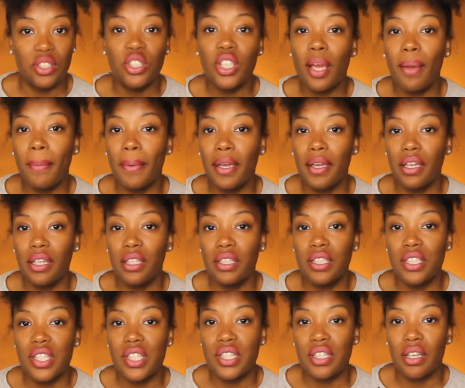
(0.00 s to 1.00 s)
Chebe
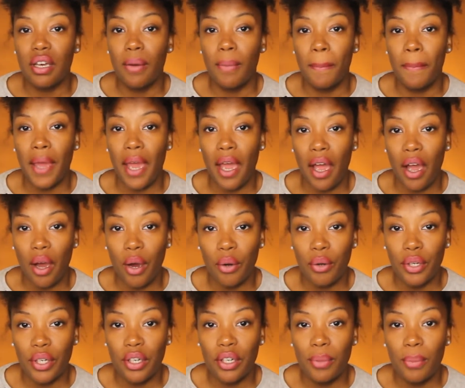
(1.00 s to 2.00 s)
is a
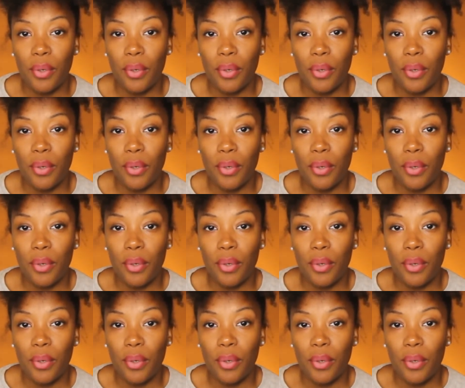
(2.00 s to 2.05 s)
powder,